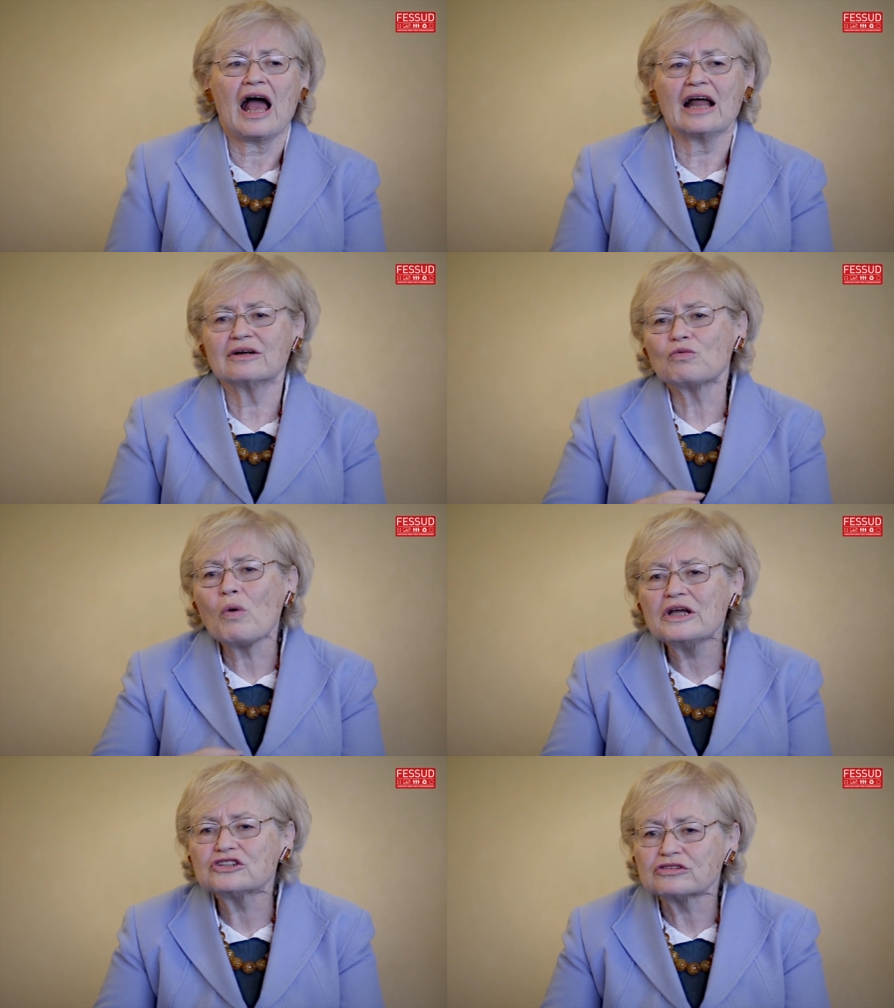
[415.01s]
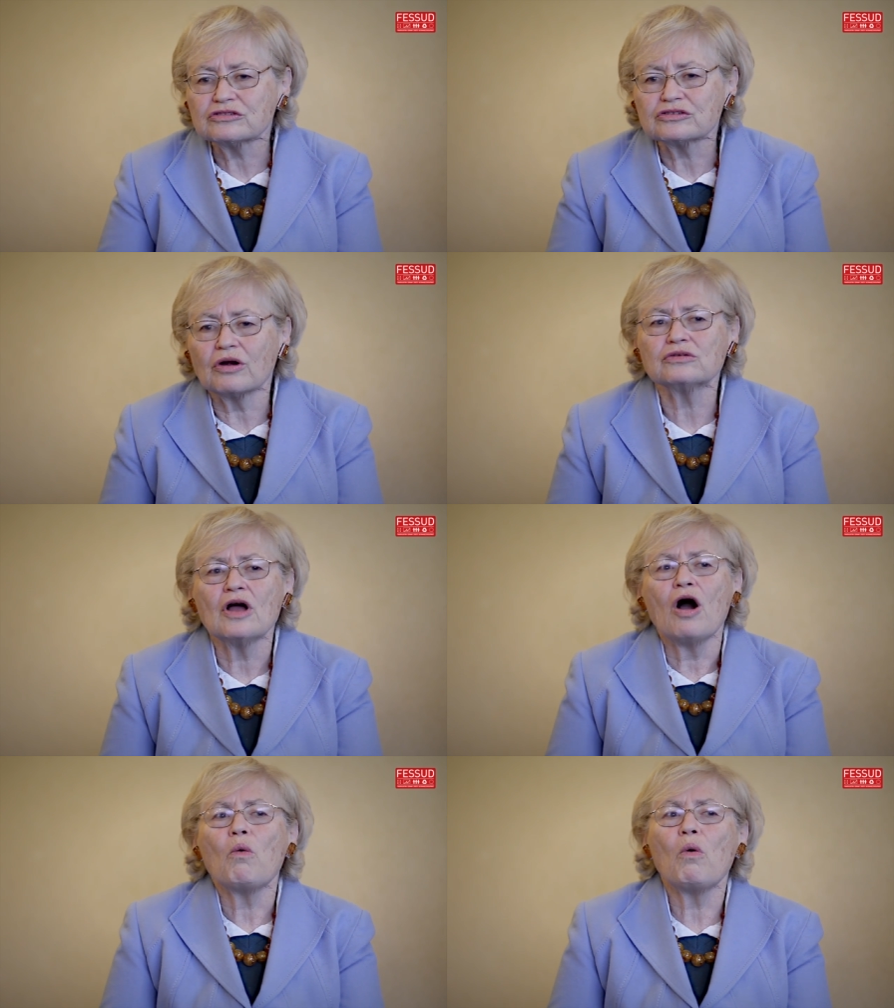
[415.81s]
and wage control
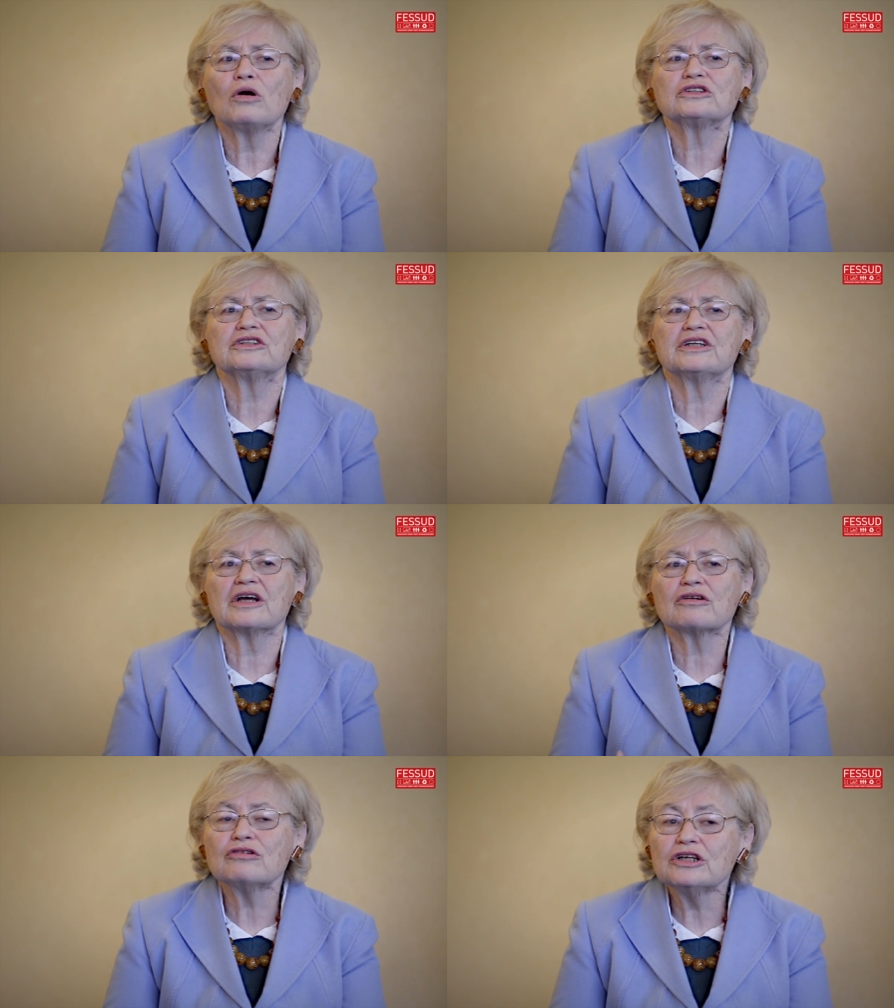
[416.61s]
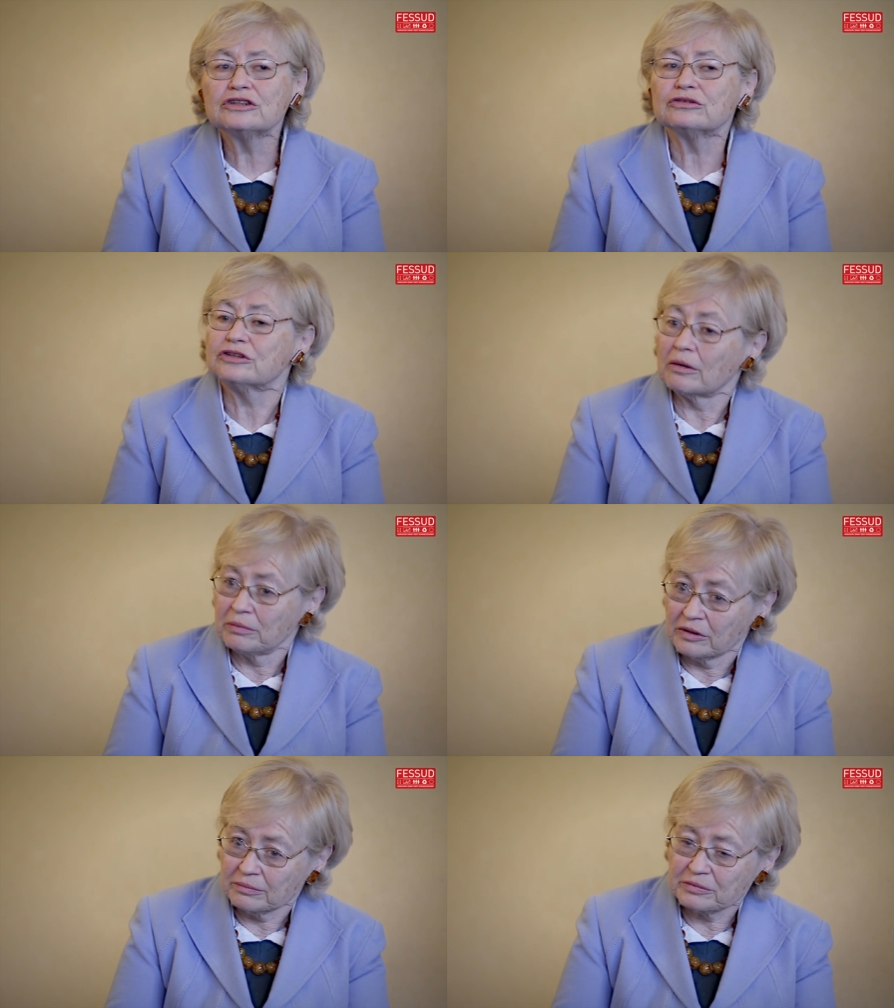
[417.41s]
was that they agreed to
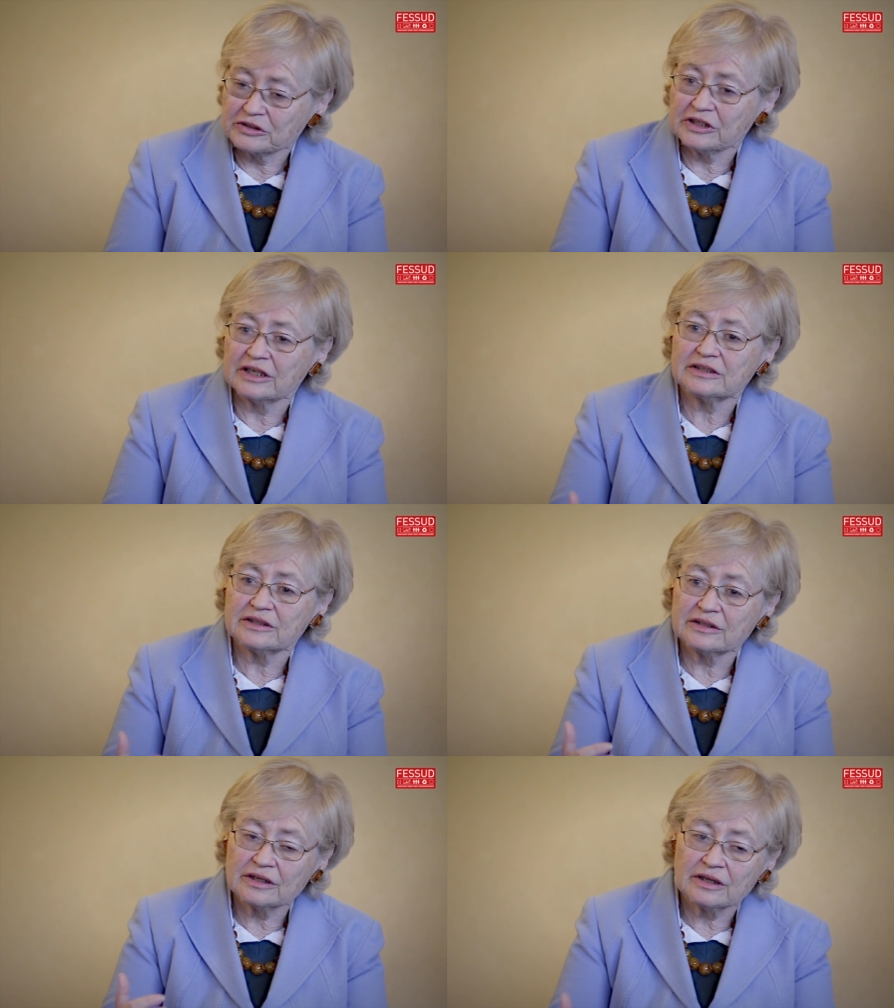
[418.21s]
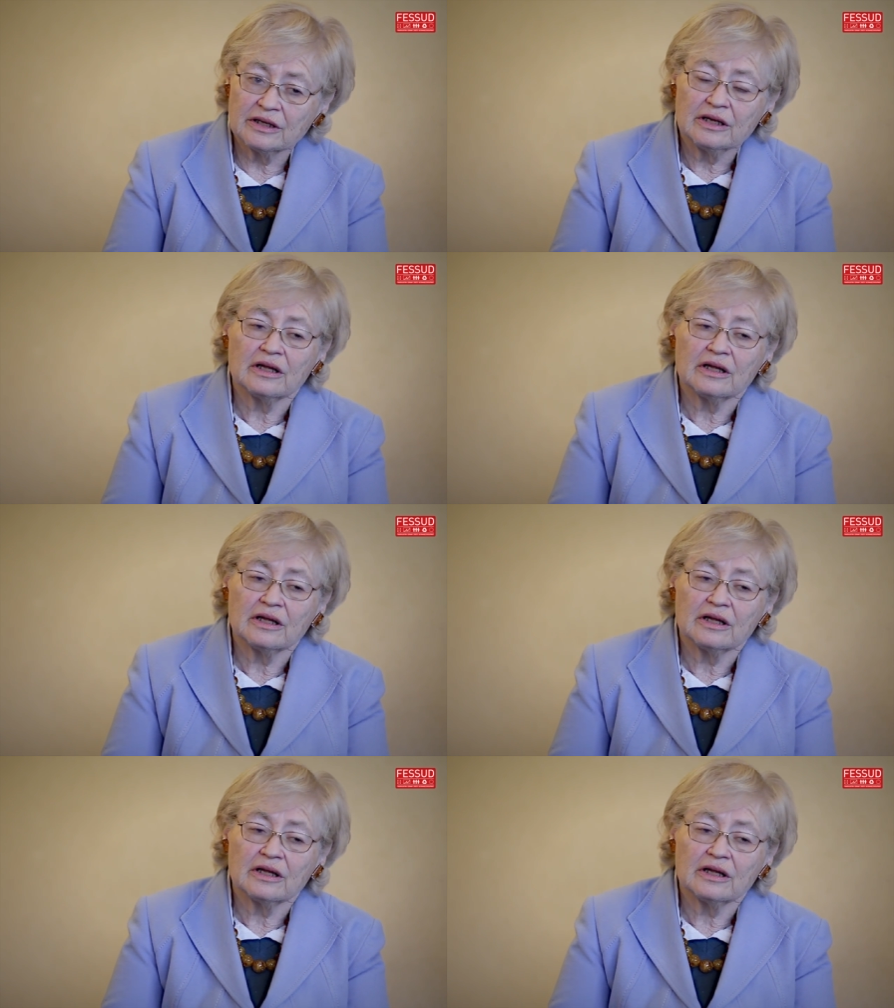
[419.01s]
double precisely the